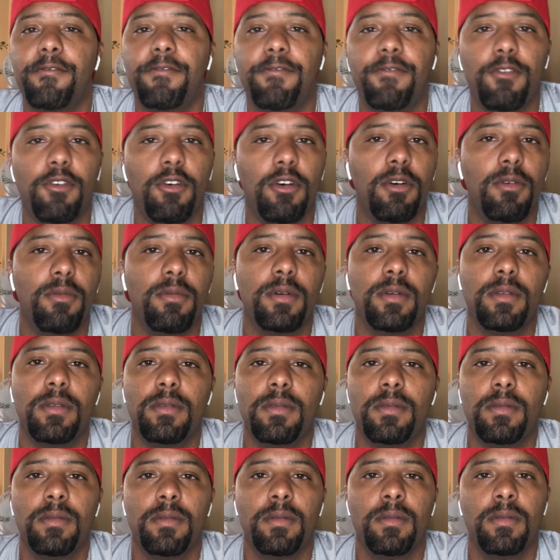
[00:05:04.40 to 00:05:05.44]
forward
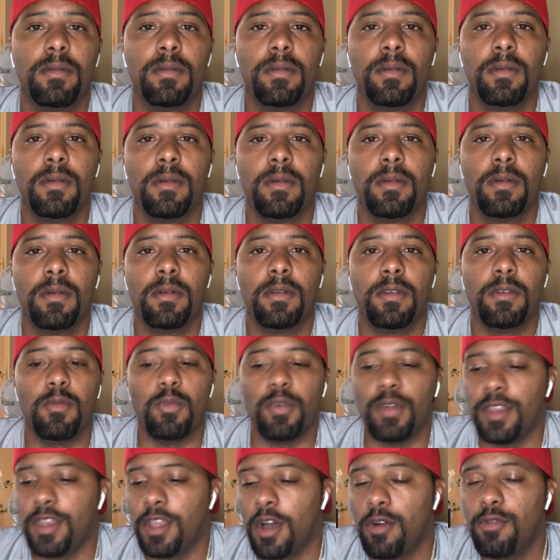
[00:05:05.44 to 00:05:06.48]

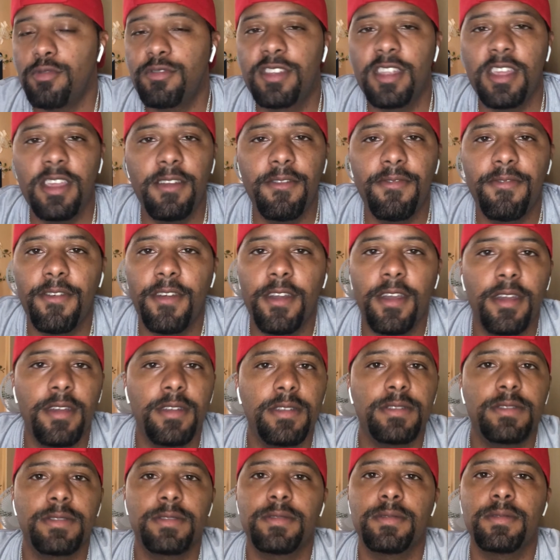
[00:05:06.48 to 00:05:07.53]
with no
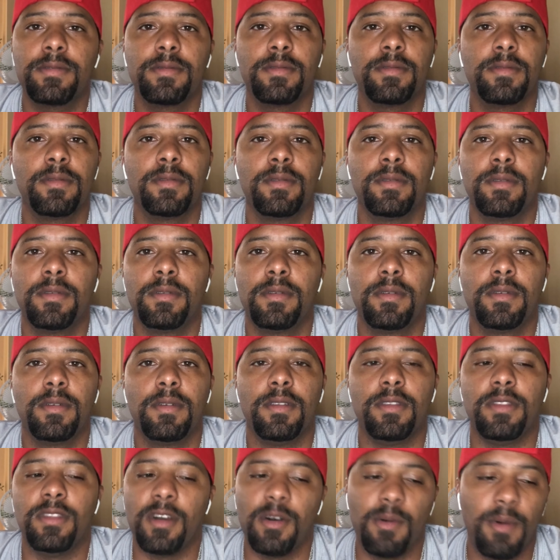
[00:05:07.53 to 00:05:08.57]
defense,
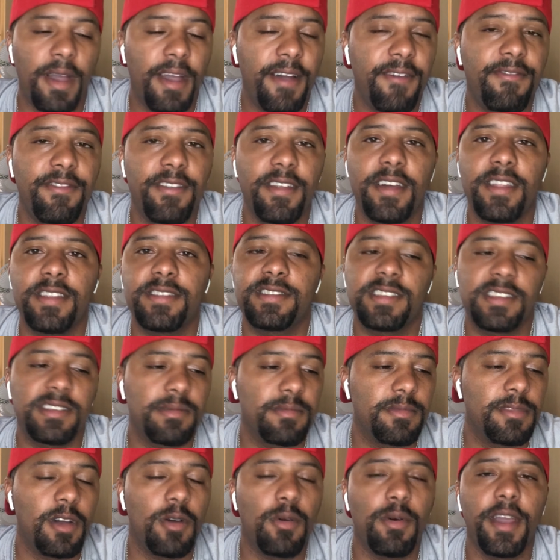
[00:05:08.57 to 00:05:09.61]
no
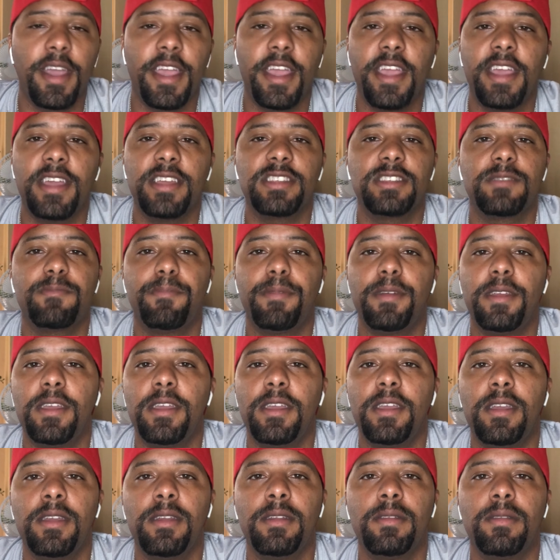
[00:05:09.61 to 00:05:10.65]
athleticism, no hand
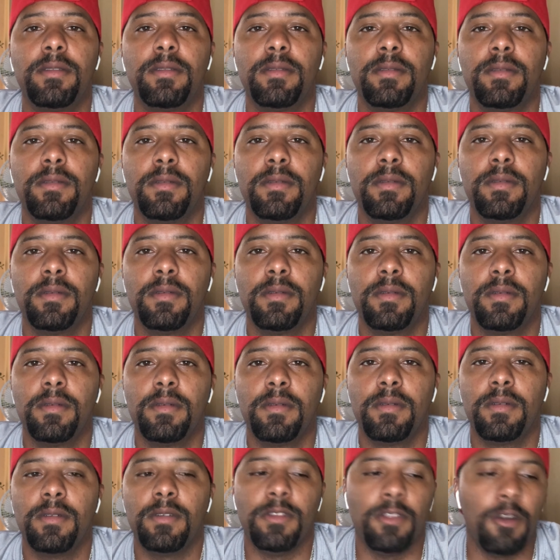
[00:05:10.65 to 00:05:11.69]
speed,
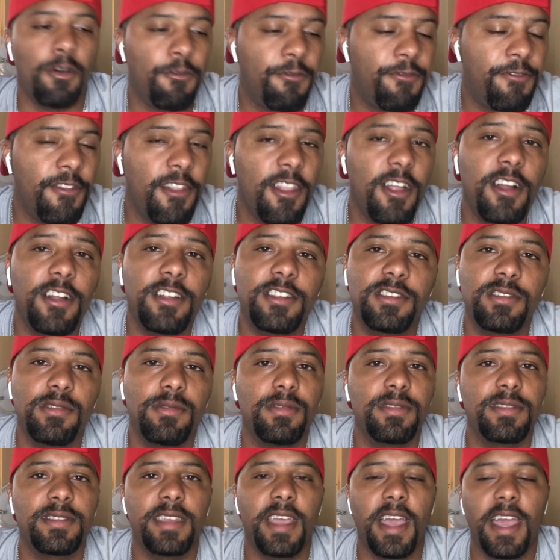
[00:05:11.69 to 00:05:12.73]
no flair to
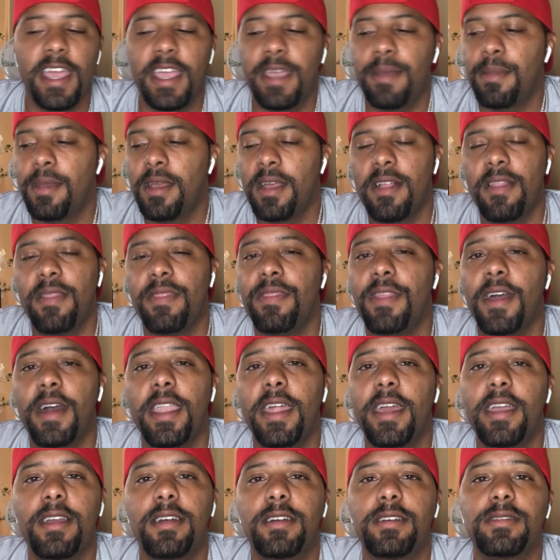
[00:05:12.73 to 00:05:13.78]
his game. That
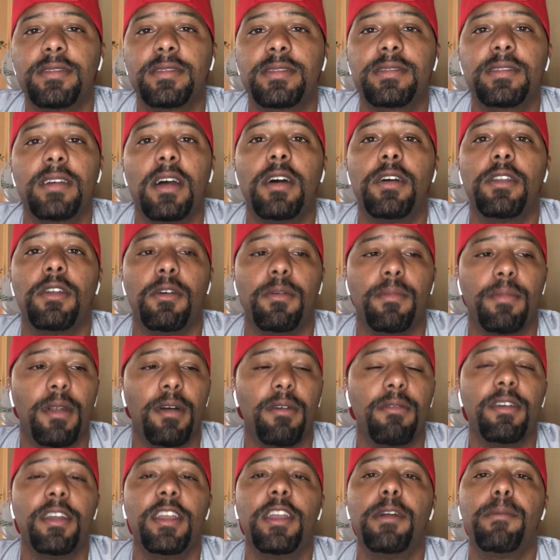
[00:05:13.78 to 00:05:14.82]
ain't Castano,
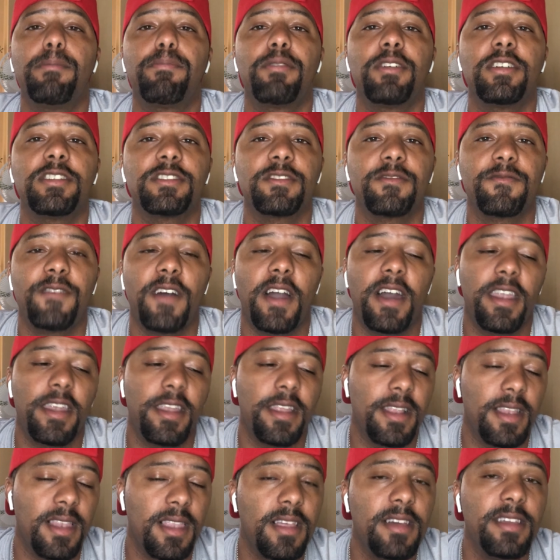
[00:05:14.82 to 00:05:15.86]
bro. He a pressure fighter
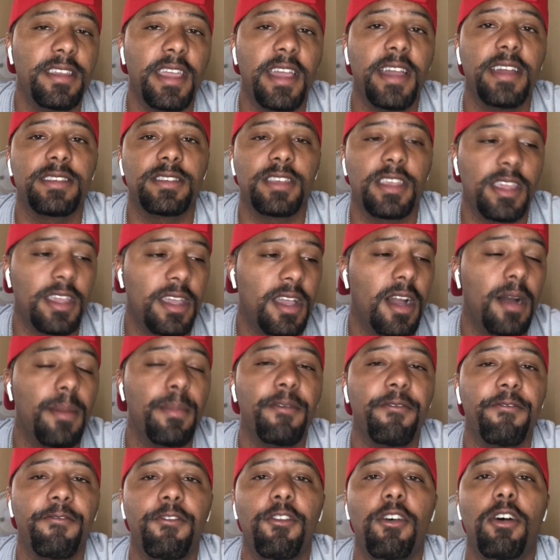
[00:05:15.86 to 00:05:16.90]
that, yes, he
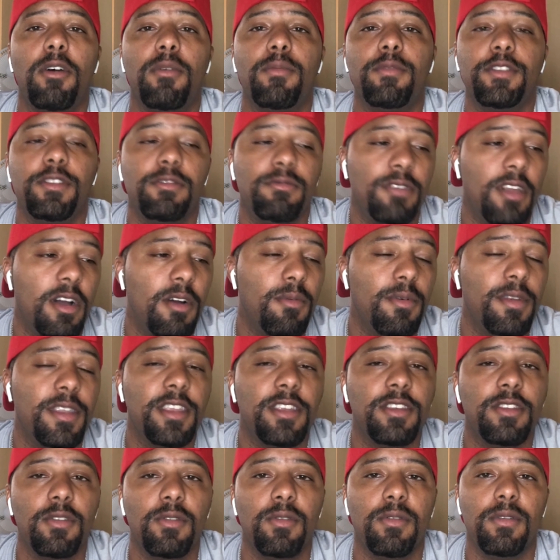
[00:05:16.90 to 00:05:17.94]
coming forward. You know what he
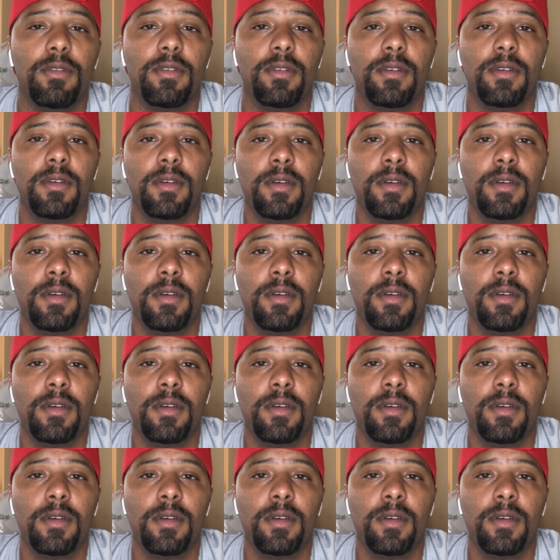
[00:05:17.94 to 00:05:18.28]
doing